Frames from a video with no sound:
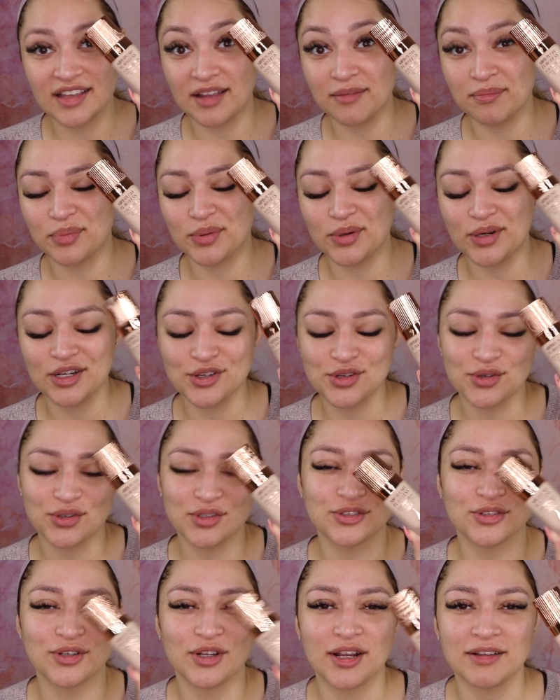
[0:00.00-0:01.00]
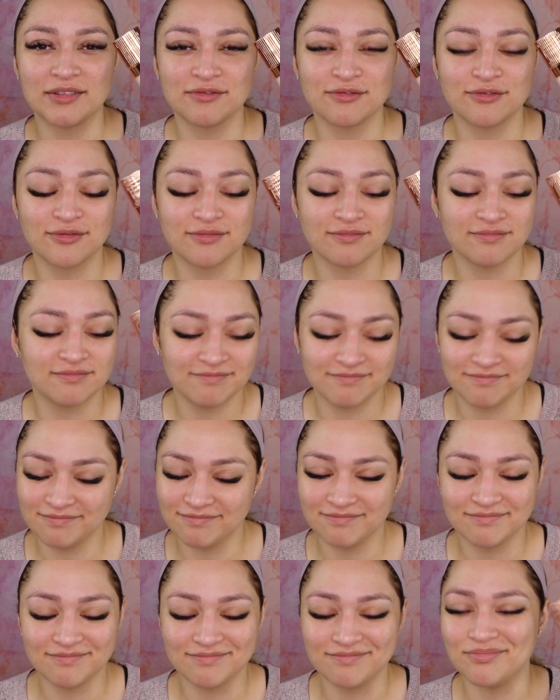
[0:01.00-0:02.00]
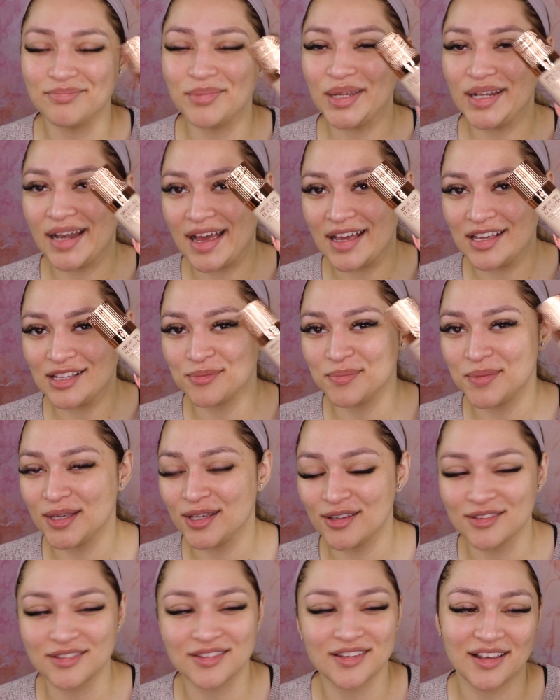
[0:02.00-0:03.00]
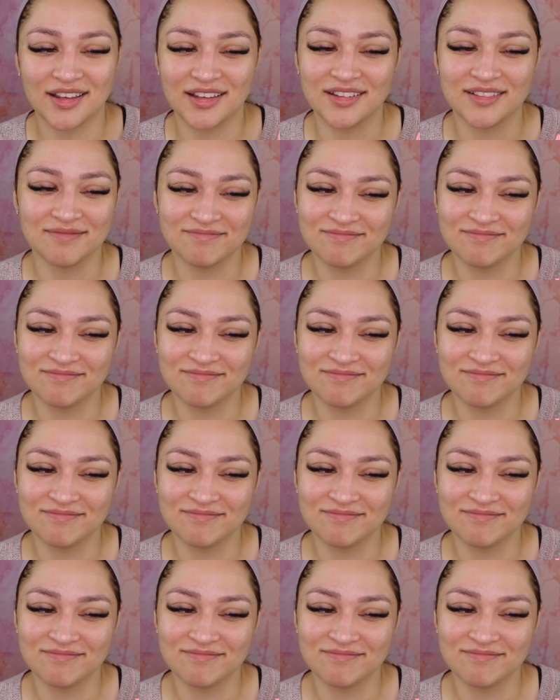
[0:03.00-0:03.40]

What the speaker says: I'm pretty sure it's gonna be nice because I